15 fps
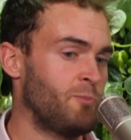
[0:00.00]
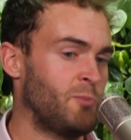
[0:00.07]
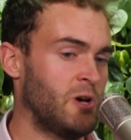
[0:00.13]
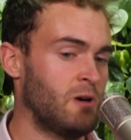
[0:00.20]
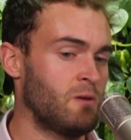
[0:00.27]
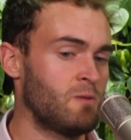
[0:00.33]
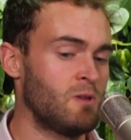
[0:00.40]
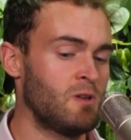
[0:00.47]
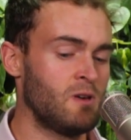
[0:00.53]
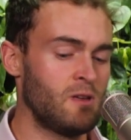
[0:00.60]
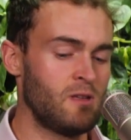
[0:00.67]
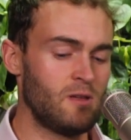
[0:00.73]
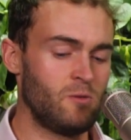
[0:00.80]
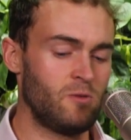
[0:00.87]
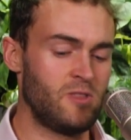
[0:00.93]
But
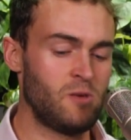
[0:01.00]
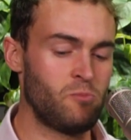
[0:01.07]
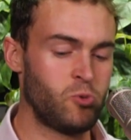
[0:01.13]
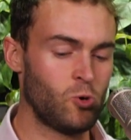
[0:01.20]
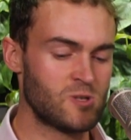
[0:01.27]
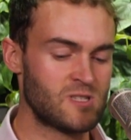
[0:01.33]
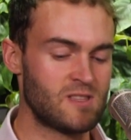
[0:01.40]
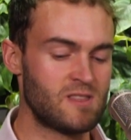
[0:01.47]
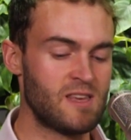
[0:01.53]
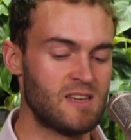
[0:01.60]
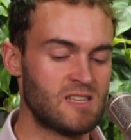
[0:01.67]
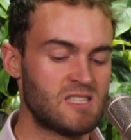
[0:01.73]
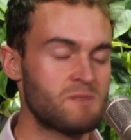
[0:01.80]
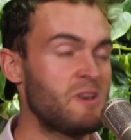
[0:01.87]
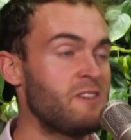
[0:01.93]
the important thing
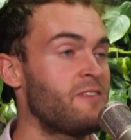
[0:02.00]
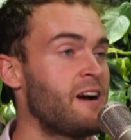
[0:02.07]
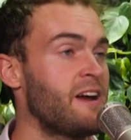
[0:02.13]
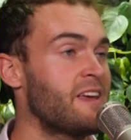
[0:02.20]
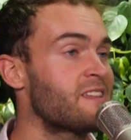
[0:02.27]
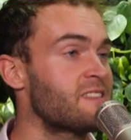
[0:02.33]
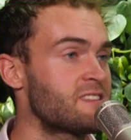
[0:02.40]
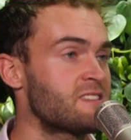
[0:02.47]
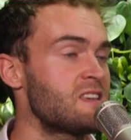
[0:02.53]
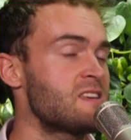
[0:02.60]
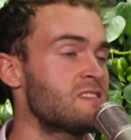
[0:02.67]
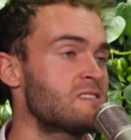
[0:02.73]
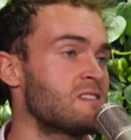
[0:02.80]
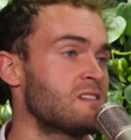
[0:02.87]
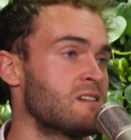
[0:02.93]
is to be very
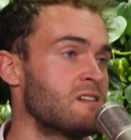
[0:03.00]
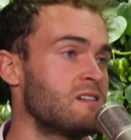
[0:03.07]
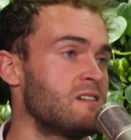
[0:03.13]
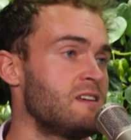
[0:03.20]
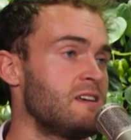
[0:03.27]
consistent